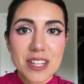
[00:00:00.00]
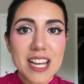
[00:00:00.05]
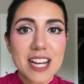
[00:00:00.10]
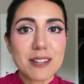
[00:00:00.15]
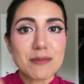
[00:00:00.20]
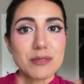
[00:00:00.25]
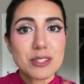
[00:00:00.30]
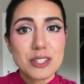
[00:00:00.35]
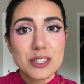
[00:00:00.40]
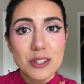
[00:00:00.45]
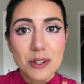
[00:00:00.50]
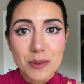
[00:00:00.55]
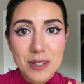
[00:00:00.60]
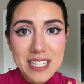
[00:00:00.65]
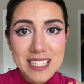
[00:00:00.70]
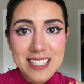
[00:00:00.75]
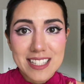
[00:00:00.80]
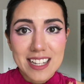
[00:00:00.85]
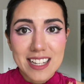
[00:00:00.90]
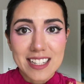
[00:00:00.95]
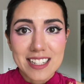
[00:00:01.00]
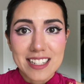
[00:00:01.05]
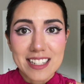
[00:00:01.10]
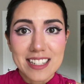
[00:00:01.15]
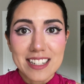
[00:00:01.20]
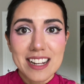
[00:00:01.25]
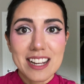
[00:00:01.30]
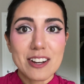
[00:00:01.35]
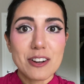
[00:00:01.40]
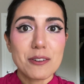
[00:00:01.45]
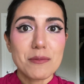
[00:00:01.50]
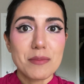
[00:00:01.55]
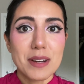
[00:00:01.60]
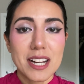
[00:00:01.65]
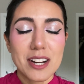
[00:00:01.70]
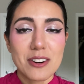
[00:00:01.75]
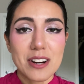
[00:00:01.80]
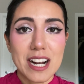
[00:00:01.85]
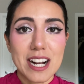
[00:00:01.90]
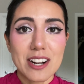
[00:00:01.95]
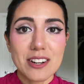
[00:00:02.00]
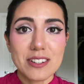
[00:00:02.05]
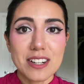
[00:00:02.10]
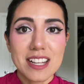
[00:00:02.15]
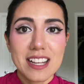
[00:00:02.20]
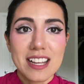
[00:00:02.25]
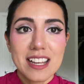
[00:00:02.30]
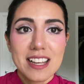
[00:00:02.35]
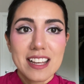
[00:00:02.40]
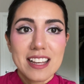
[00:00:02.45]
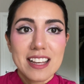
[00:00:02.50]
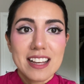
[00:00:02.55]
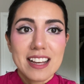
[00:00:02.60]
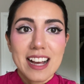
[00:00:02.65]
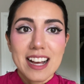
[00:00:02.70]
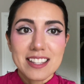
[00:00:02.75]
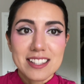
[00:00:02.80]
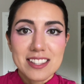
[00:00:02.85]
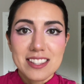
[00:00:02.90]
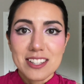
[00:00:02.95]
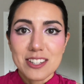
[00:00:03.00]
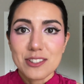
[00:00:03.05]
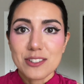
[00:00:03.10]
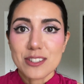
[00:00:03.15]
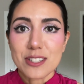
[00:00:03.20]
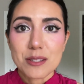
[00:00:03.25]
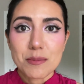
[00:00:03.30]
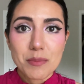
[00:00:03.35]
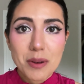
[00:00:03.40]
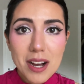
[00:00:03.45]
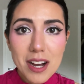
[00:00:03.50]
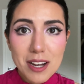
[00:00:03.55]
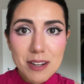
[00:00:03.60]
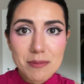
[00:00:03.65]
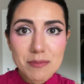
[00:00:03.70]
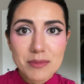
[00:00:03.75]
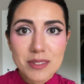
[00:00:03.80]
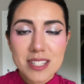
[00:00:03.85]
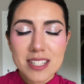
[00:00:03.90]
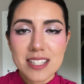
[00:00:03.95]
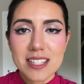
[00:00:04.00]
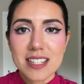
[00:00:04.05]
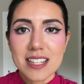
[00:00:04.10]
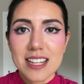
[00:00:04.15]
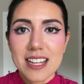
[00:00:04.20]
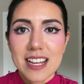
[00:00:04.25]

I'm so excited. I hope my crowd at the theater is pumped.